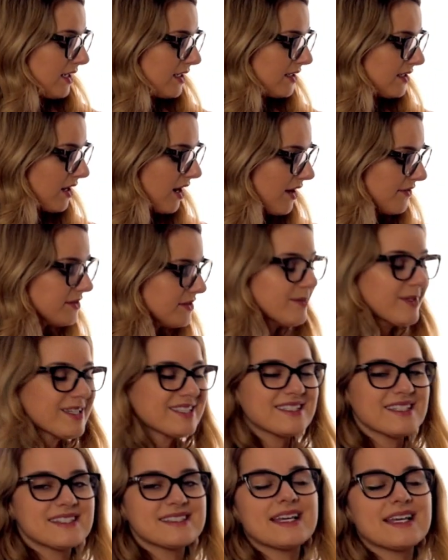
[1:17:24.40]
It often
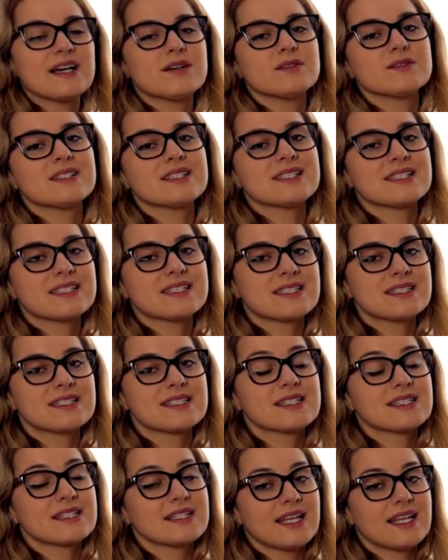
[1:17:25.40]
makes the sound
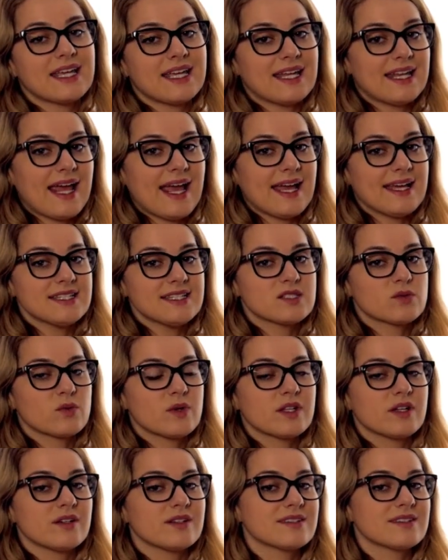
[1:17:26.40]
s like an S
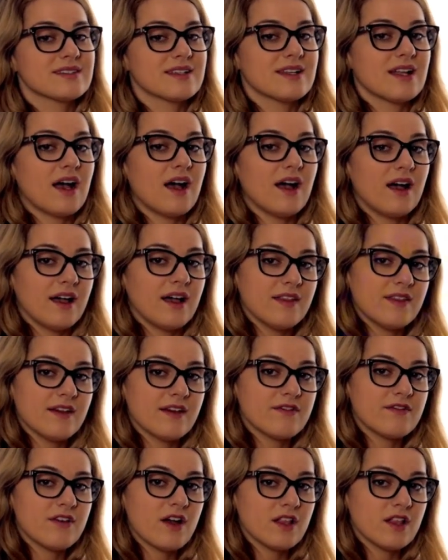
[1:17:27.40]
when there is an I
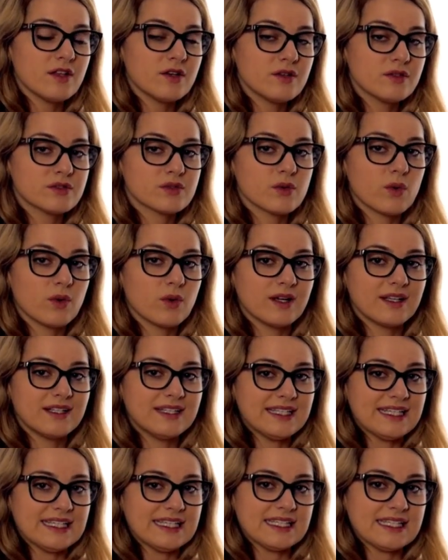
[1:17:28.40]
that follows or
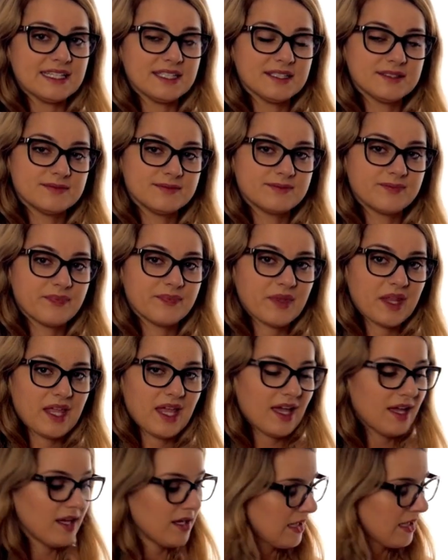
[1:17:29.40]
an E.
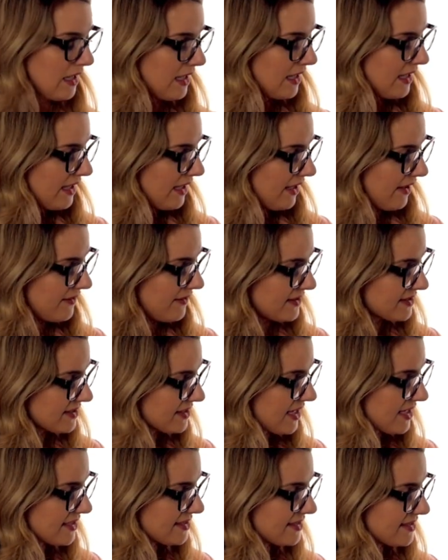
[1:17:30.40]
Okay? In this
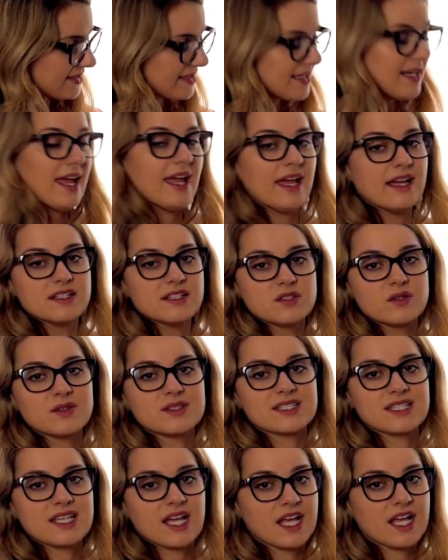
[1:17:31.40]
case, it's an A, so
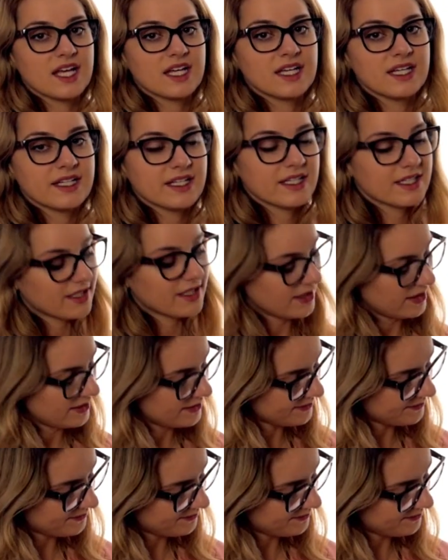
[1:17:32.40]
it's k, k.